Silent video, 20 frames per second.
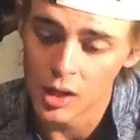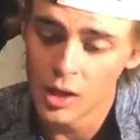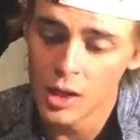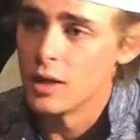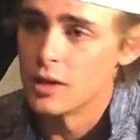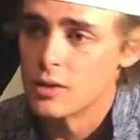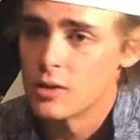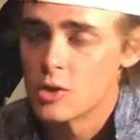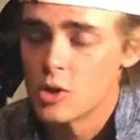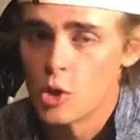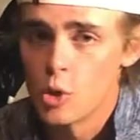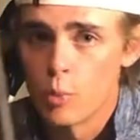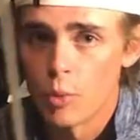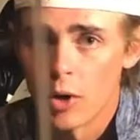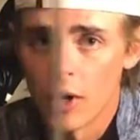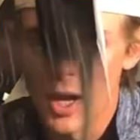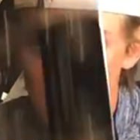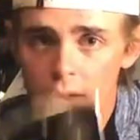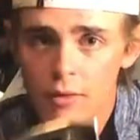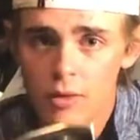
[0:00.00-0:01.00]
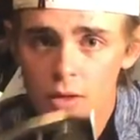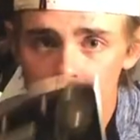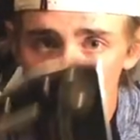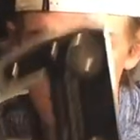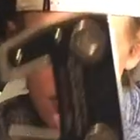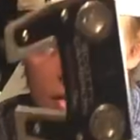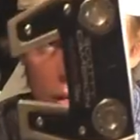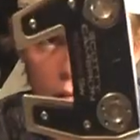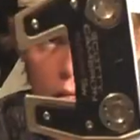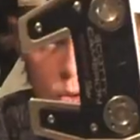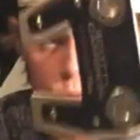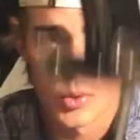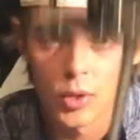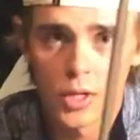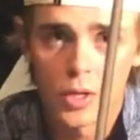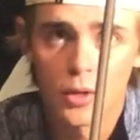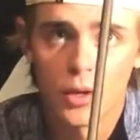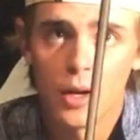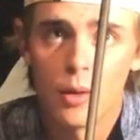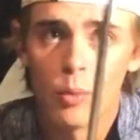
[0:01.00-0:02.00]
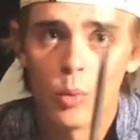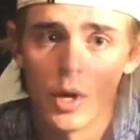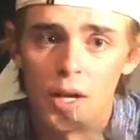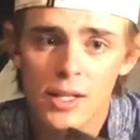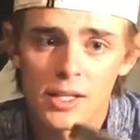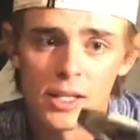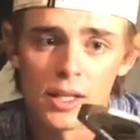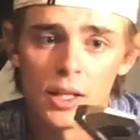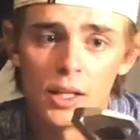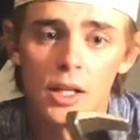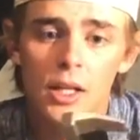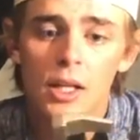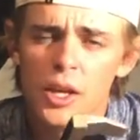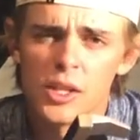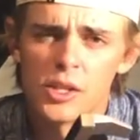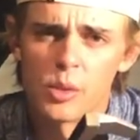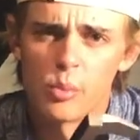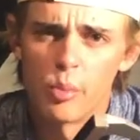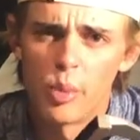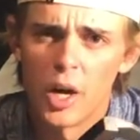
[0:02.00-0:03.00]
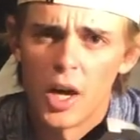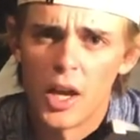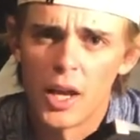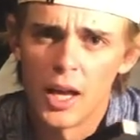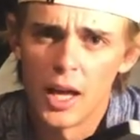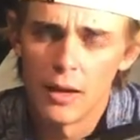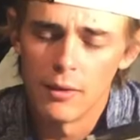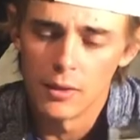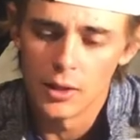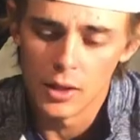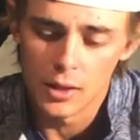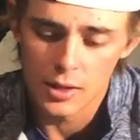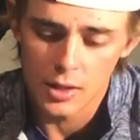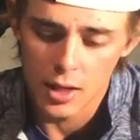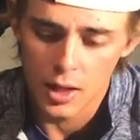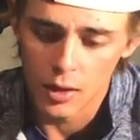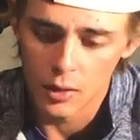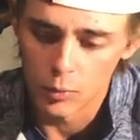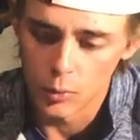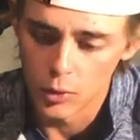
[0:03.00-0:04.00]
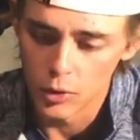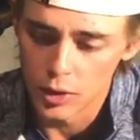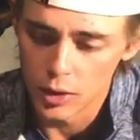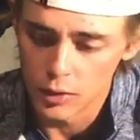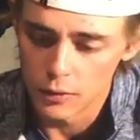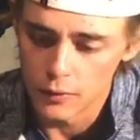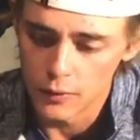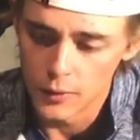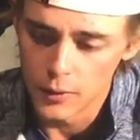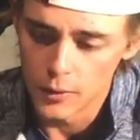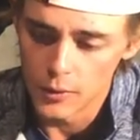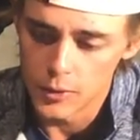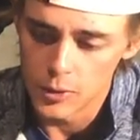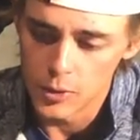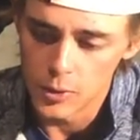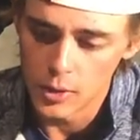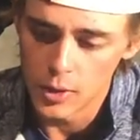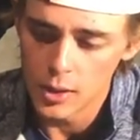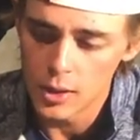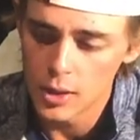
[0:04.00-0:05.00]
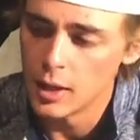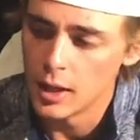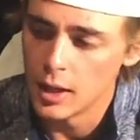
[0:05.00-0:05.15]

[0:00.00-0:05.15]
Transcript: It's super heavy. It's got 20 gram weights in it. It doesn't putt heavy. It's got a really good feel to it.